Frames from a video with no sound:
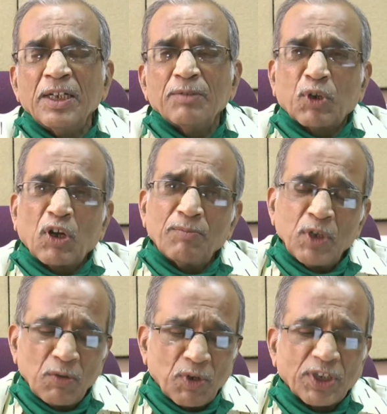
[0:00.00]
from
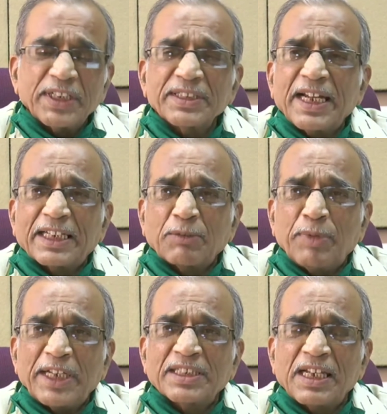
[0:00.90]
what is at a
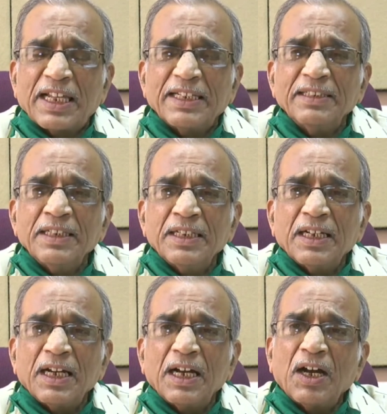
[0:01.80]
baseline
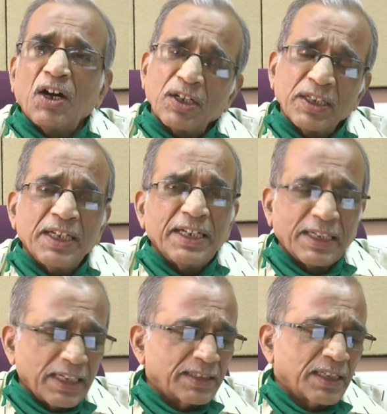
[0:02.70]
or it
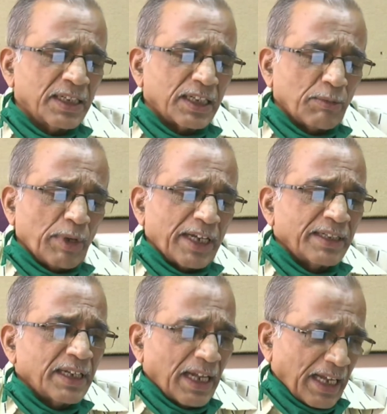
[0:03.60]
is
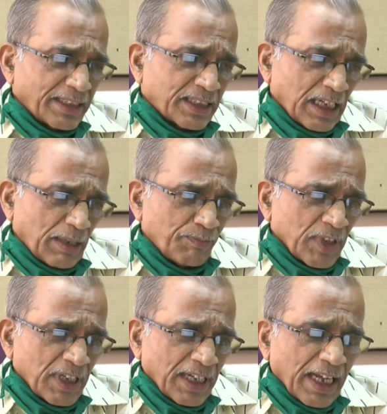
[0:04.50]
remained as same.
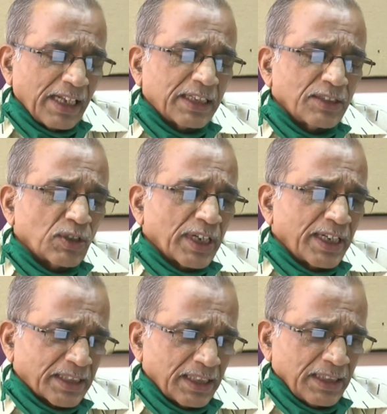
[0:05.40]
Health
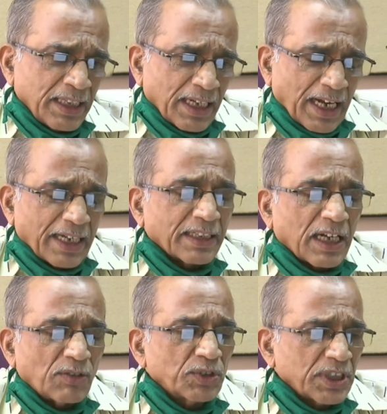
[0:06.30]
education and
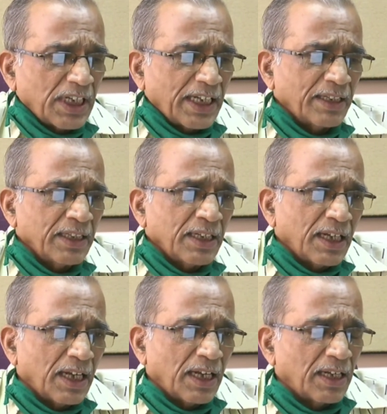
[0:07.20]
counseling
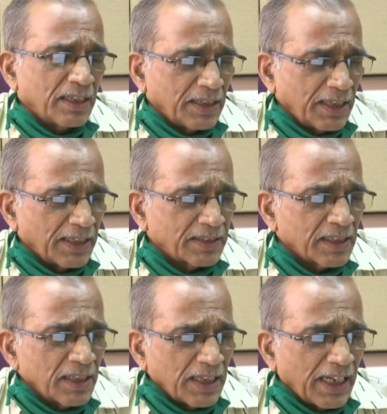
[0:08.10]

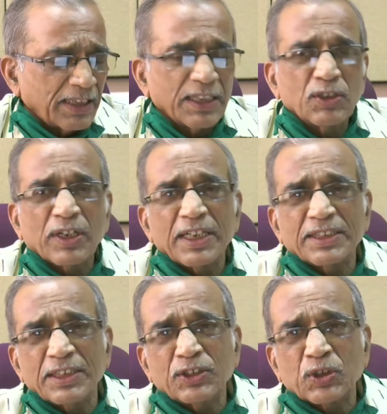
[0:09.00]
health
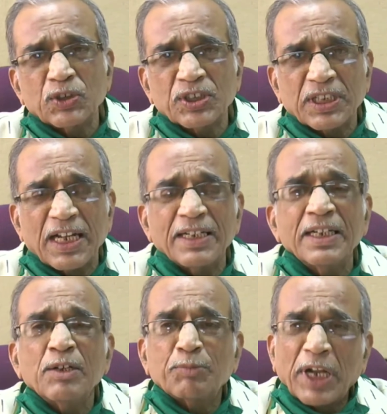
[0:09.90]
education should start
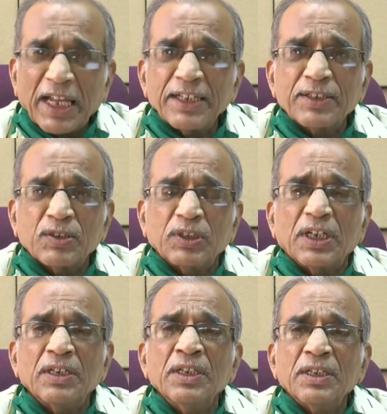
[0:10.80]
prior to
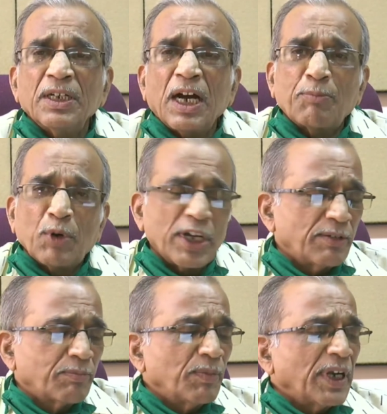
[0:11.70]
the
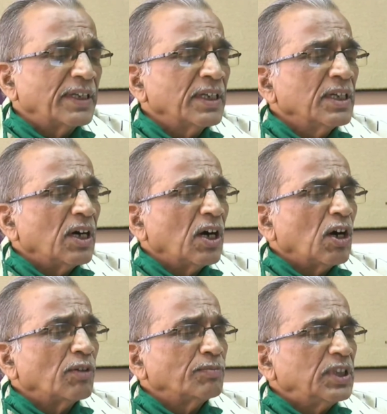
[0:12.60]
appointment
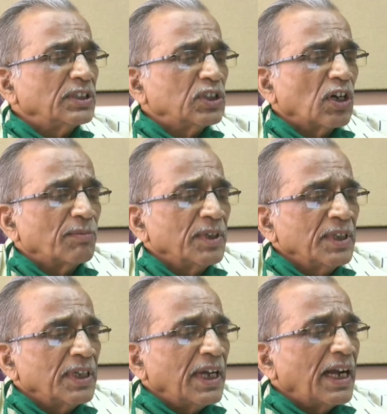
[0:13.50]
of the job,
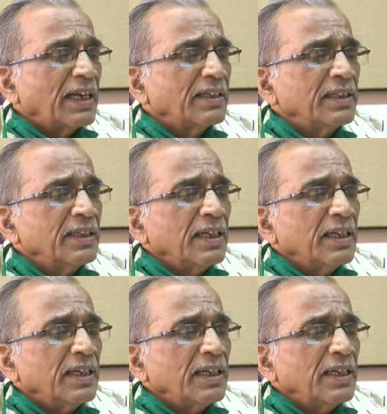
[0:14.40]
and